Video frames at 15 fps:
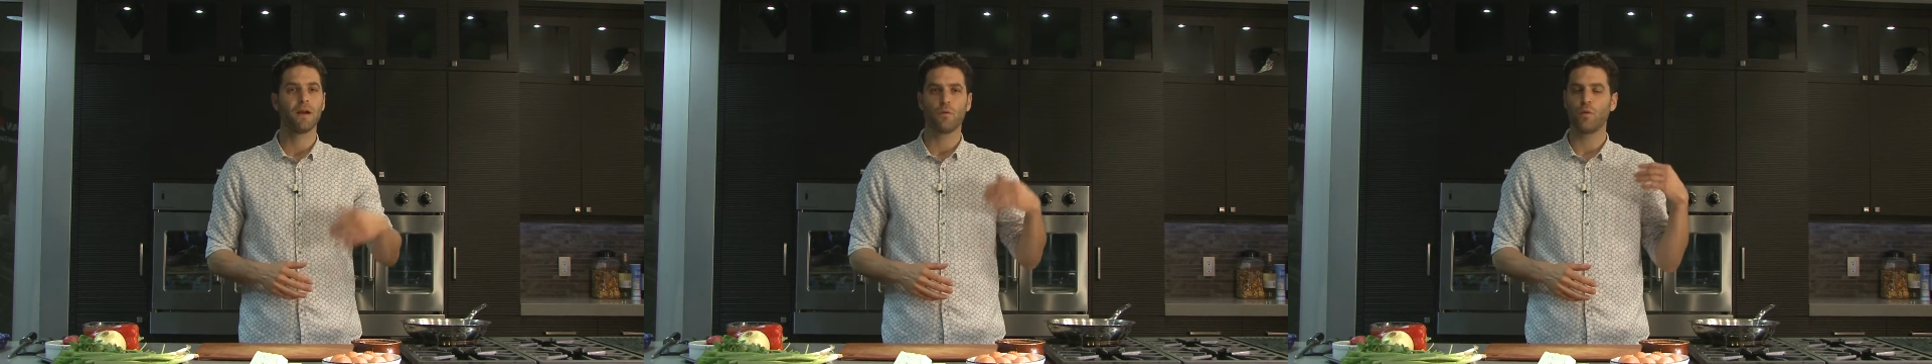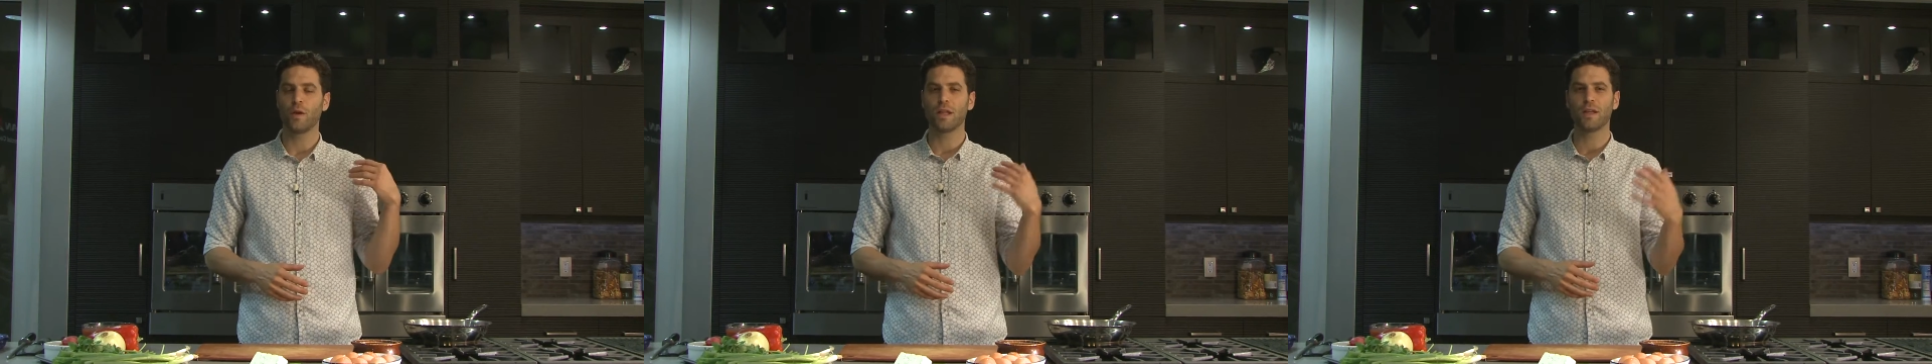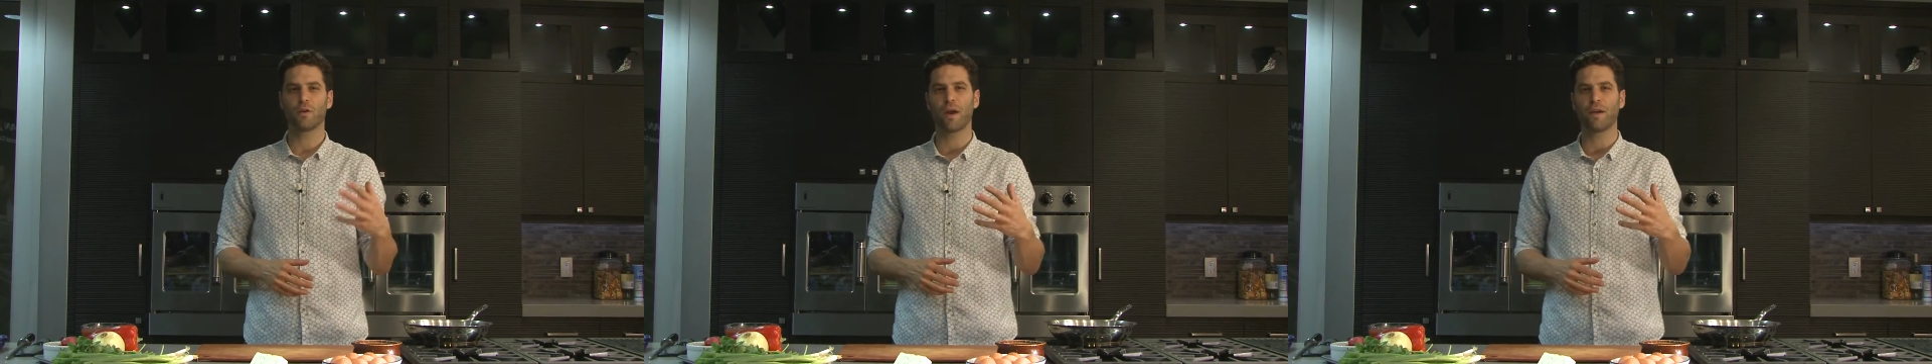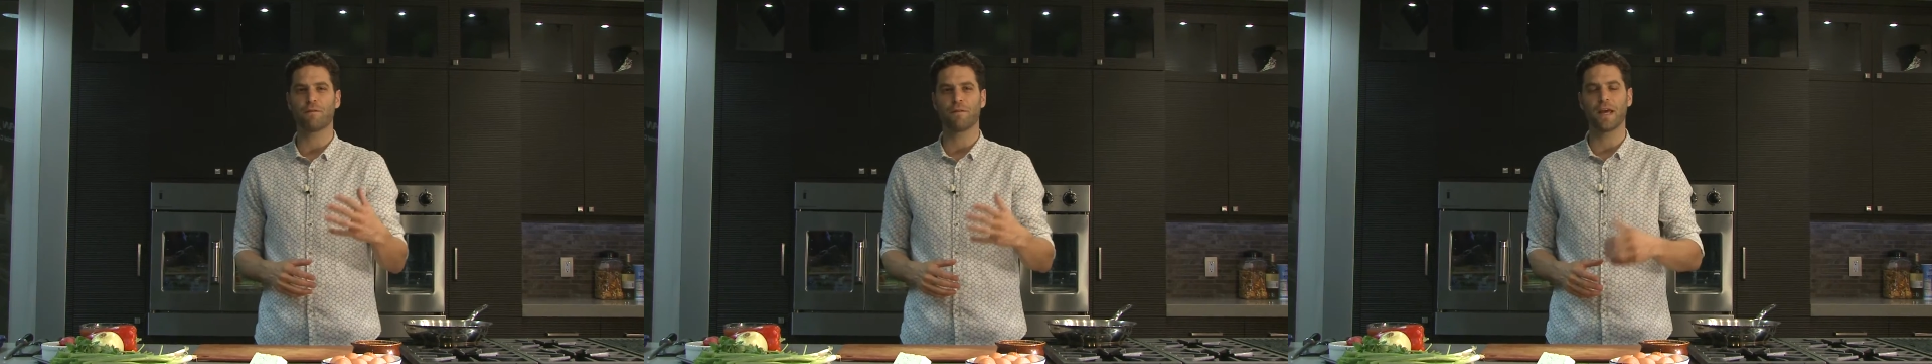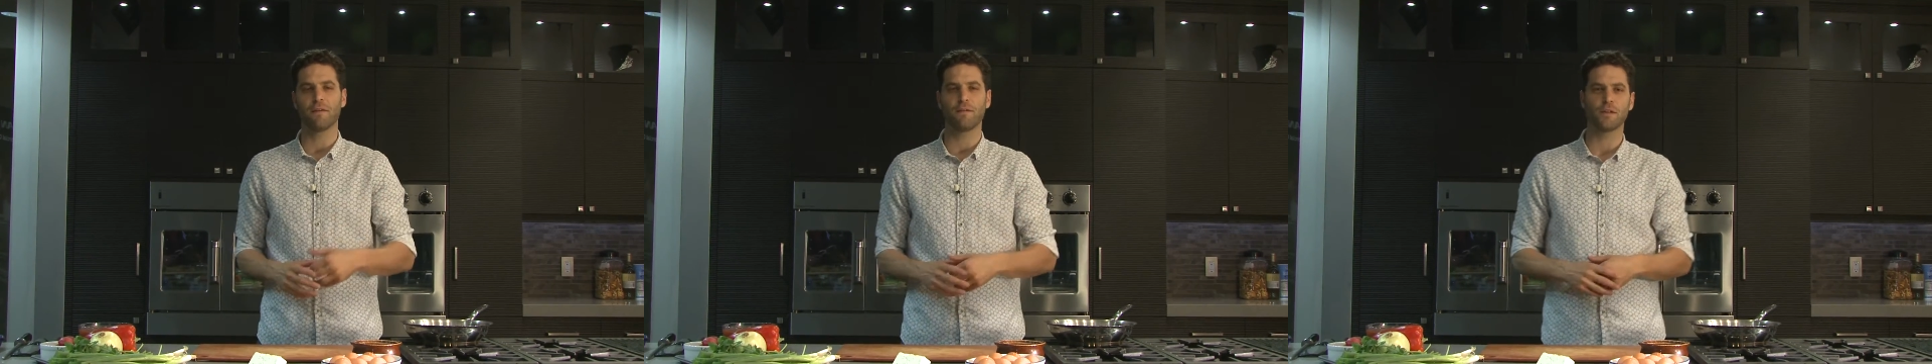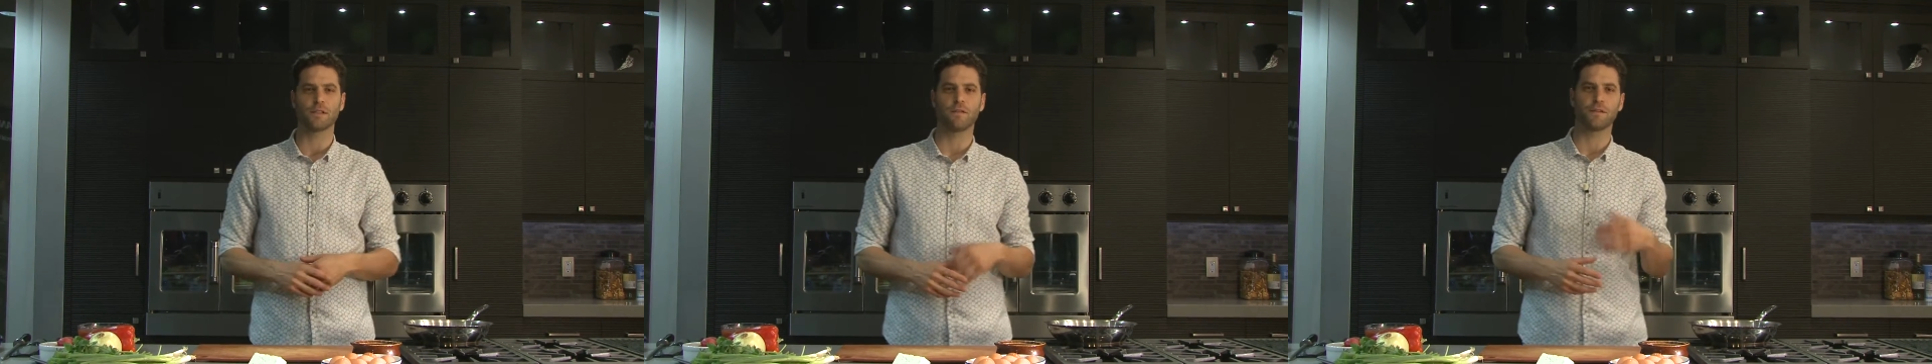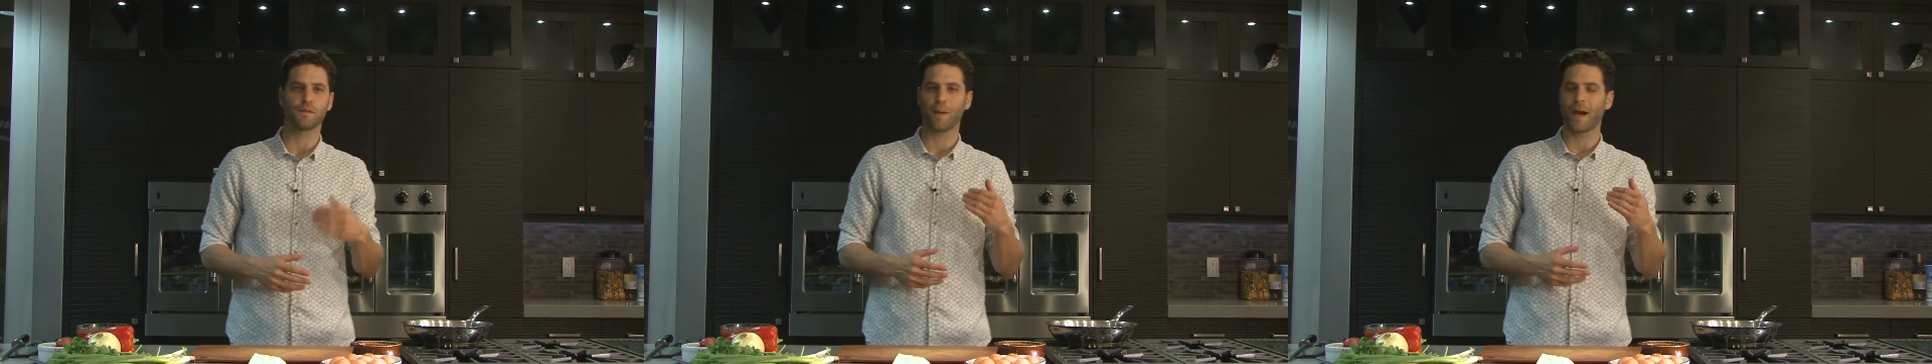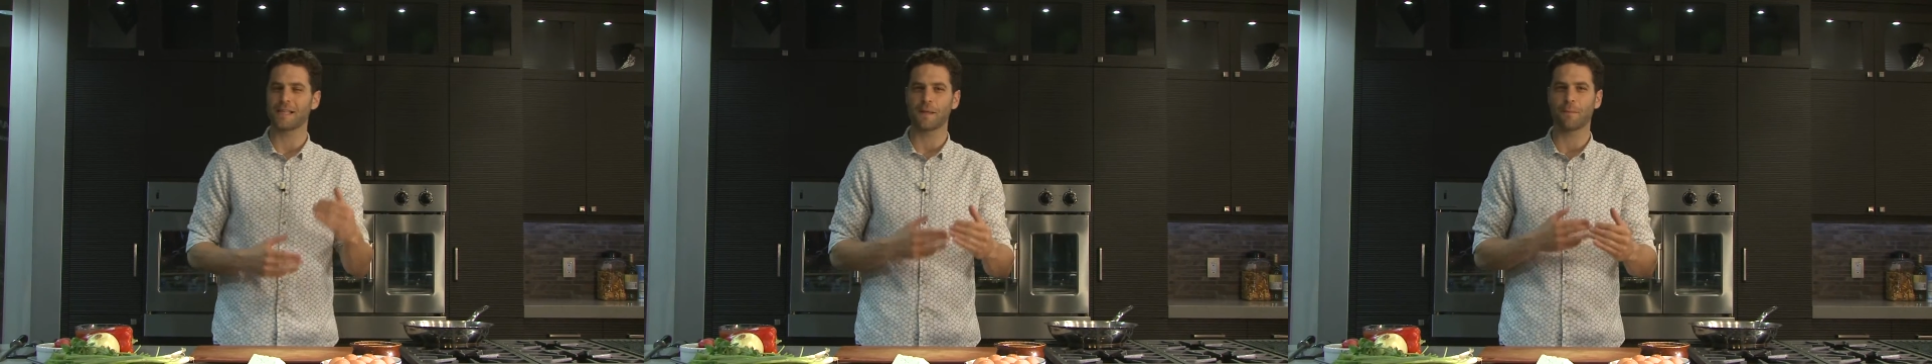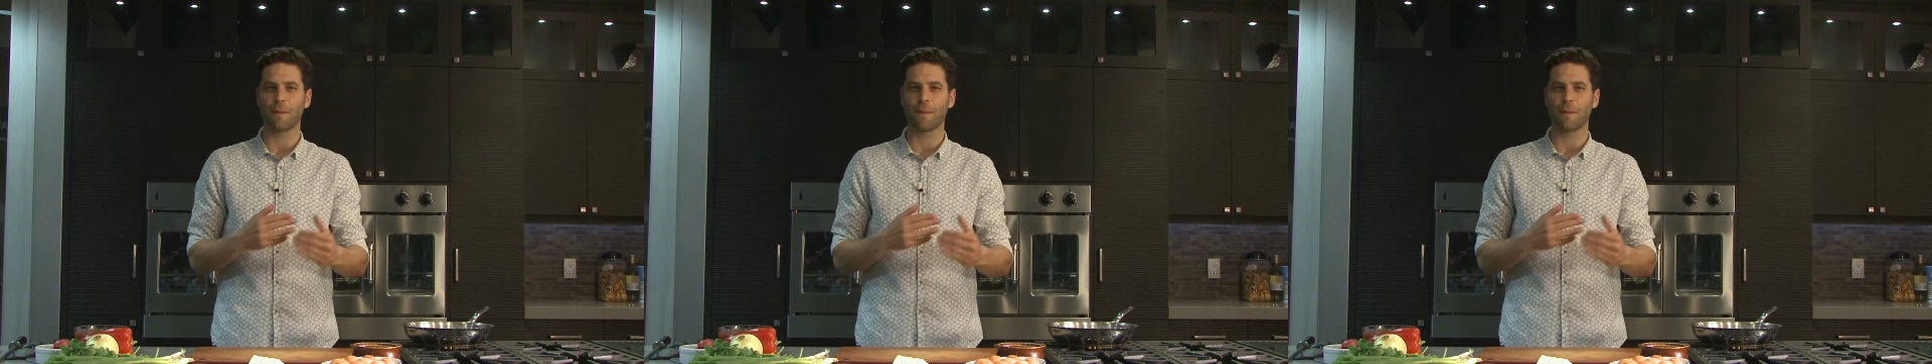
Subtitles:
Really great flavors of spicy